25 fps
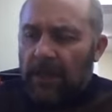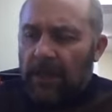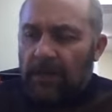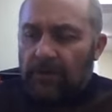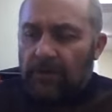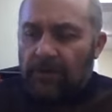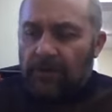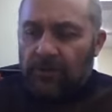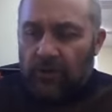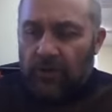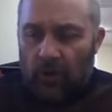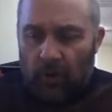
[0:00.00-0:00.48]

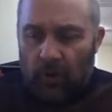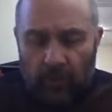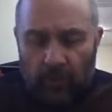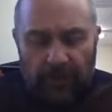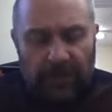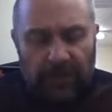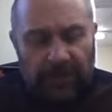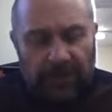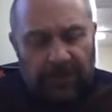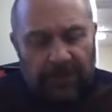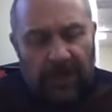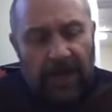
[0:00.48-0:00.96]
So we
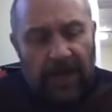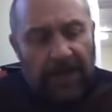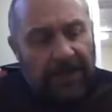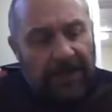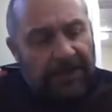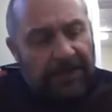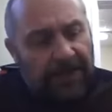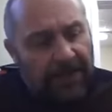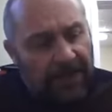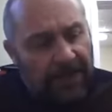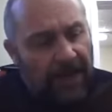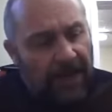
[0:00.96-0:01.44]
decided
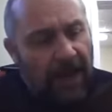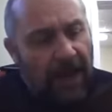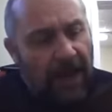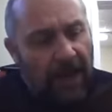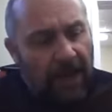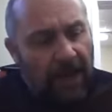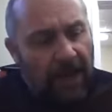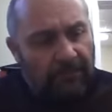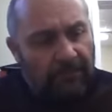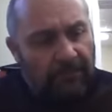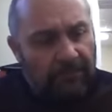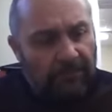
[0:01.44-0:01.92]
to
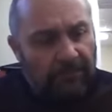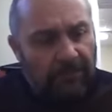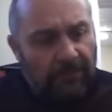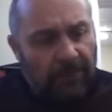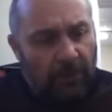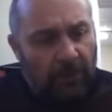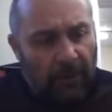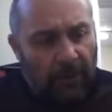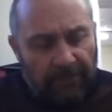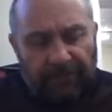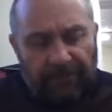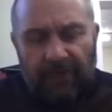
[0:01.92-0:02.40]
get
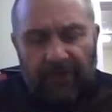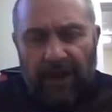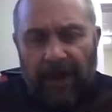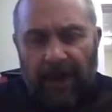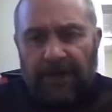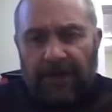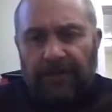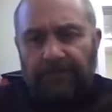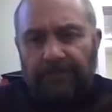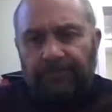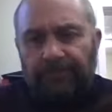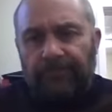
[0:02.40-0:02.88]

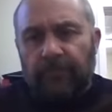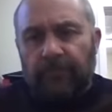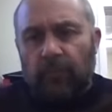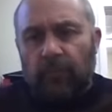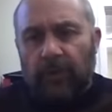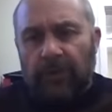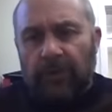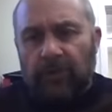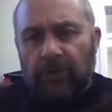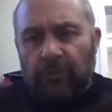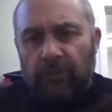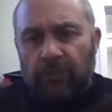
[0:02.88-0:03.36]
qualified,
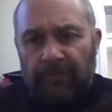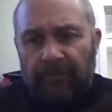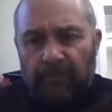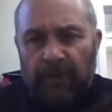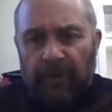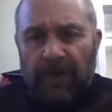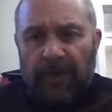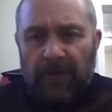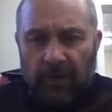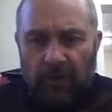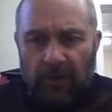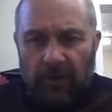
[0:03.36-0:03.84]
which we've
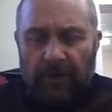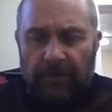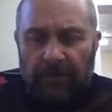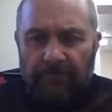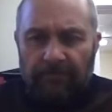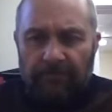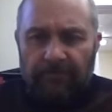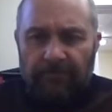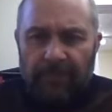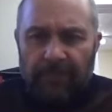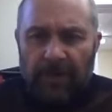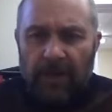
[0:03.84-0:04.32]
been
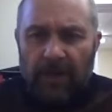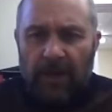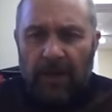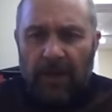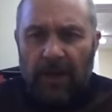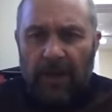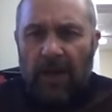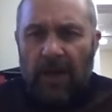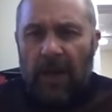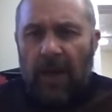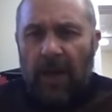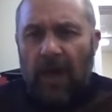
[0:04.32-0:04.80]
doing,
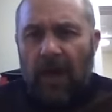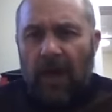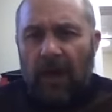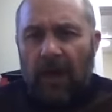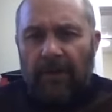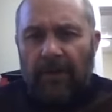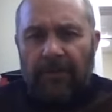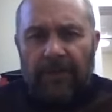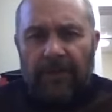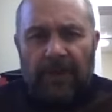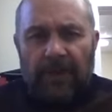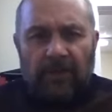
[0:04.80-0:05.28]

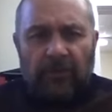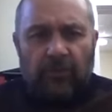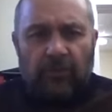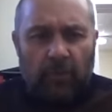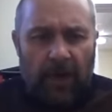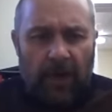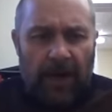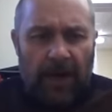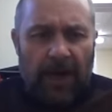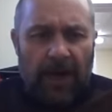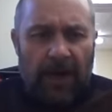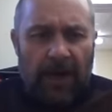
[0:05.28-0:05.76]
and that's
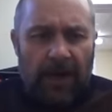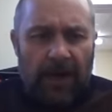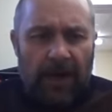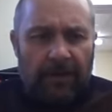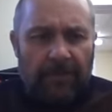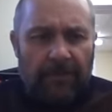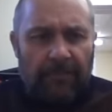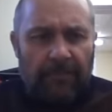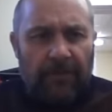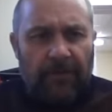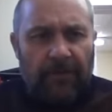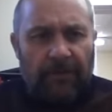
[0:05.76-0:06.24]
where
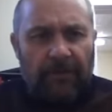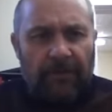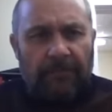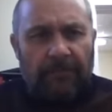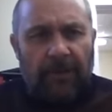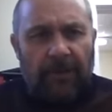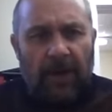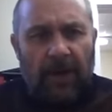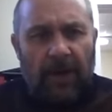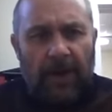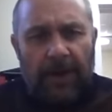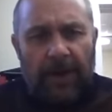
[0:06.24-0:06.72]

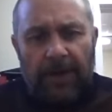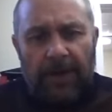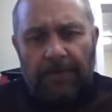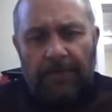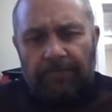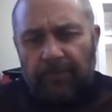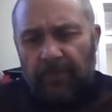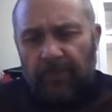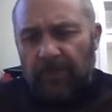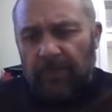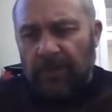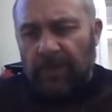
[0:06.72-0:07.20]

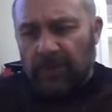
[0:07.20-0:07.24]
this